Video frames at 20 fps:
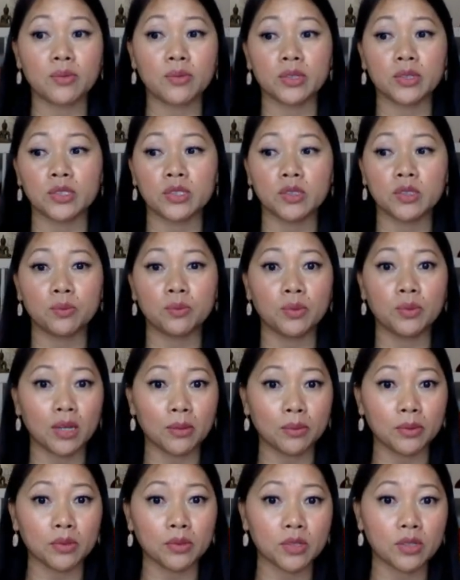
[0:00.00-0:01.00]
Was to be
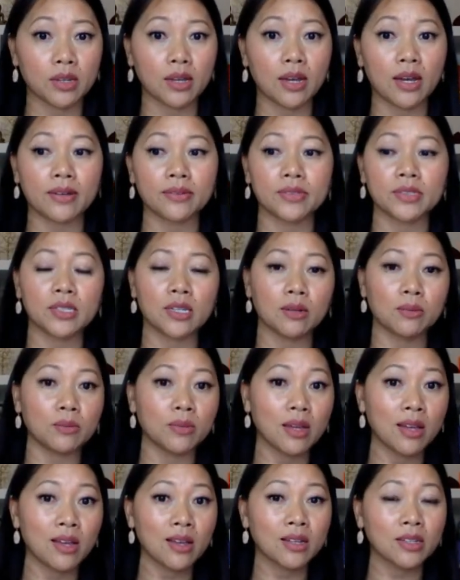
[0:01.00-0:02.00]
able to have some
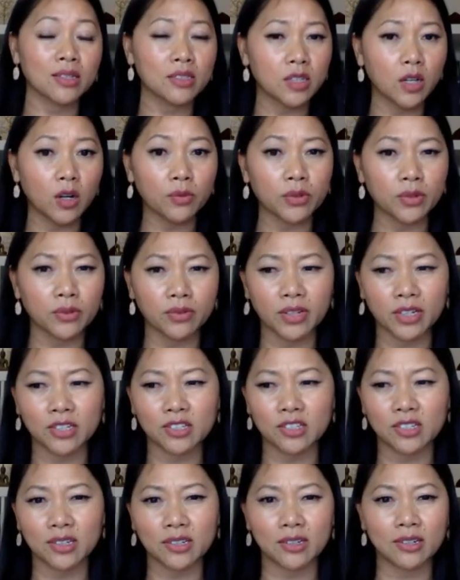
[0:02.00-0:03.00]

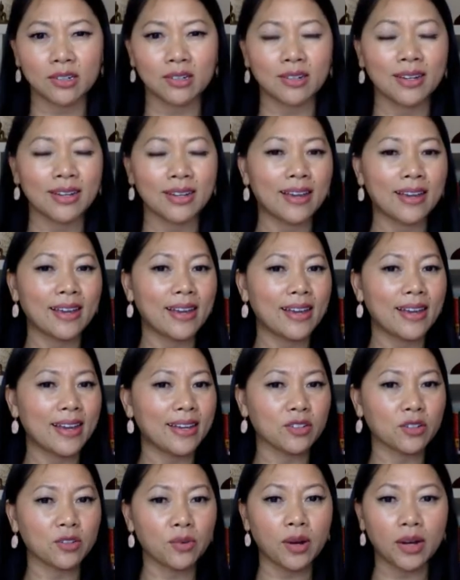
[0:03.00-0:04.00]
self-reflection
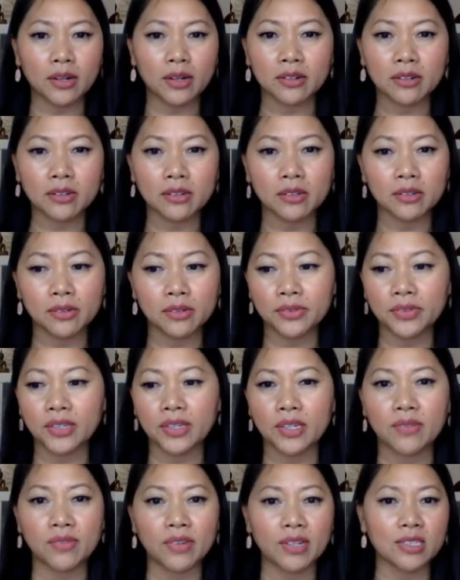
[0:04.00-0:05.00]
and chronicle
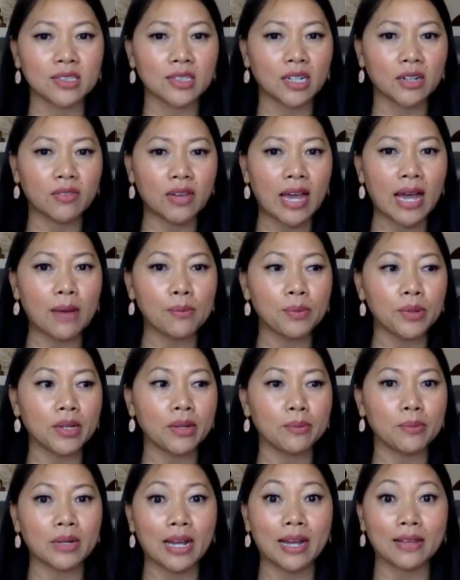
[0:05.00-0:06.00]
the events that have
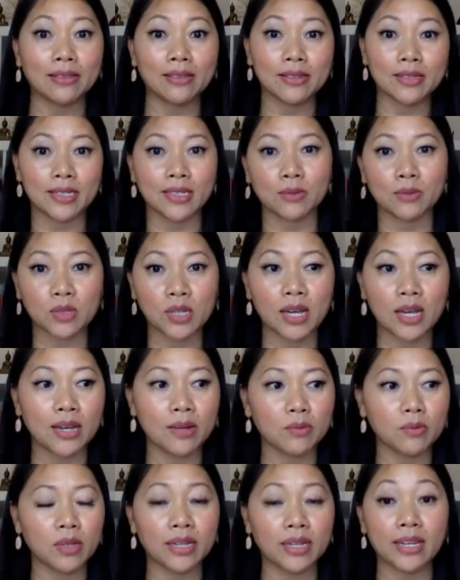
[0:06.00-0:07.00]
happened, but at the same
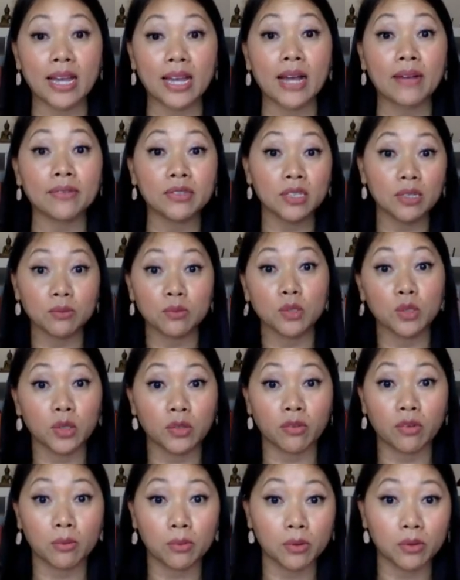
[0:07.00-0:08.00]
time, like have some
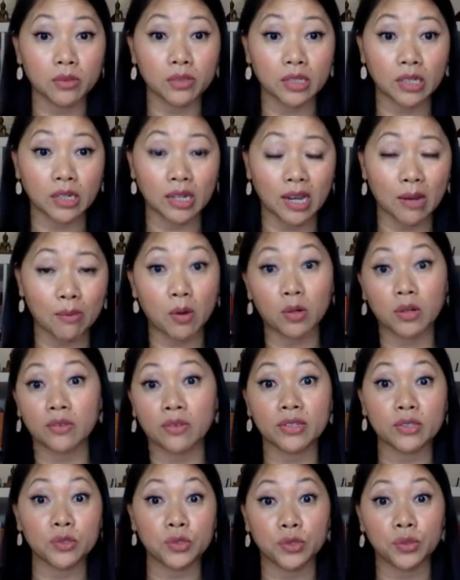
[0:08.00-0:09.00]
deliverables that come out of
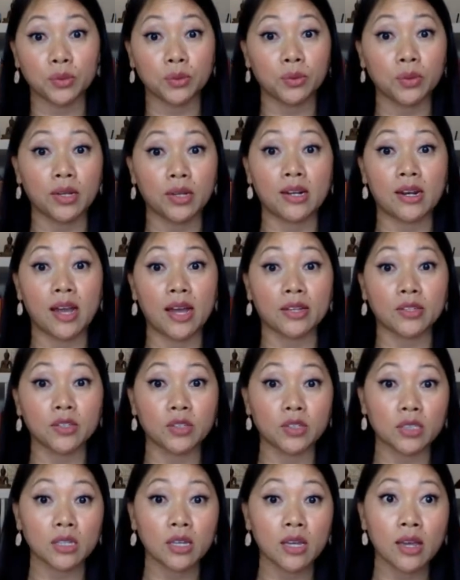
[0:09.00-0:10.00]
it too, and not
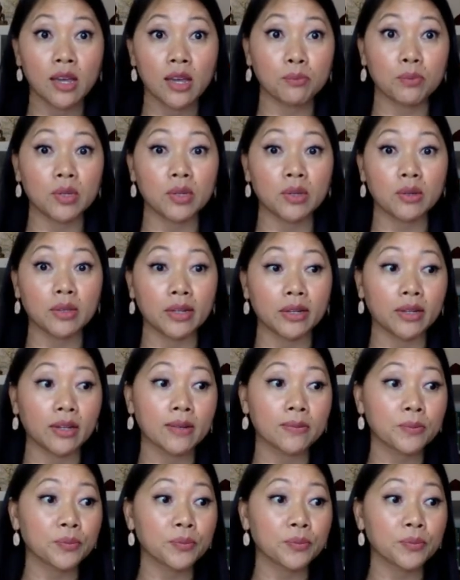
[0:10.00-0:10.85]
just be like,